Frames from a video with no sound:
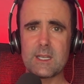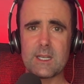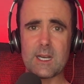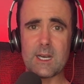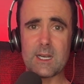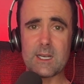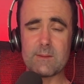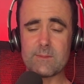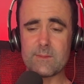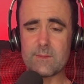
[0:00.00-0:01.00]

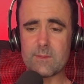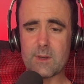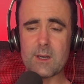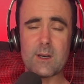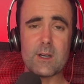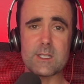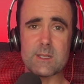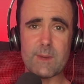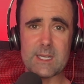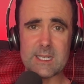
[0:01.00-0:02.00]
harder
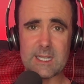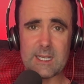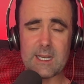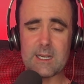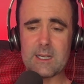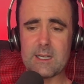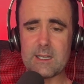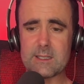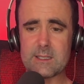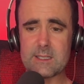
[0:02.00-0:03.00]
to beat. Did
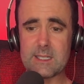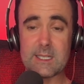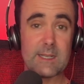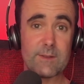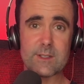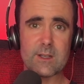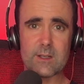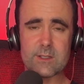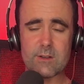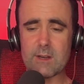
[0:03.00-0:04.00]
even
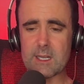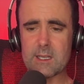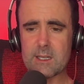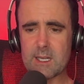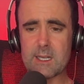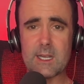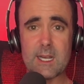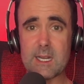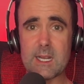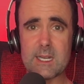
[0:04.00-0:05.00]
Jurek,
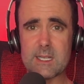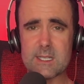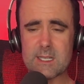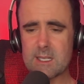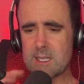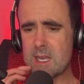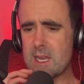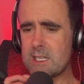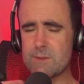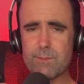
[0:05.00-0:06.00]
and
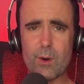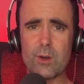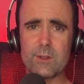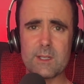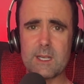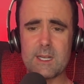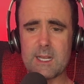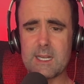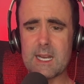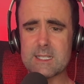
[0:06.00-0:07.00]
he's spot on,
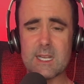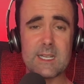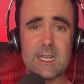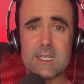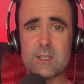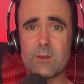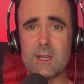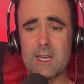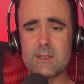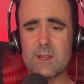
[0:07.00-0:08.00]
and he is doing
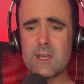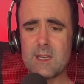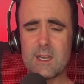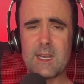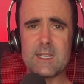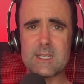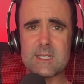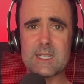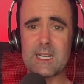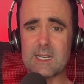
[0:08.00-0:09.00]
that. He's
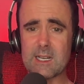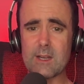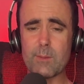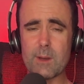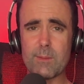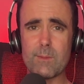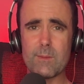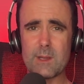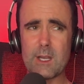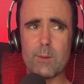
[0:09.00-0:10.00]
instilling a
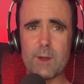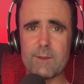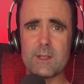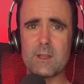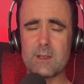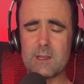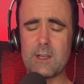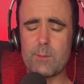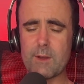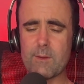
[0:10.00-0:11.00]
little bit
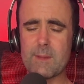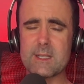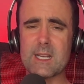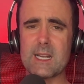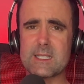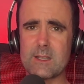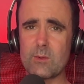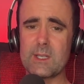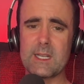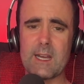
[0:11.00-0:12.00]
of a mentality that
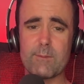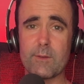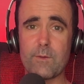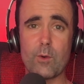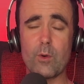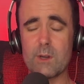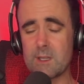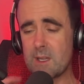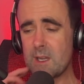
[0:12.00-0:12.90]
we didn't have before, and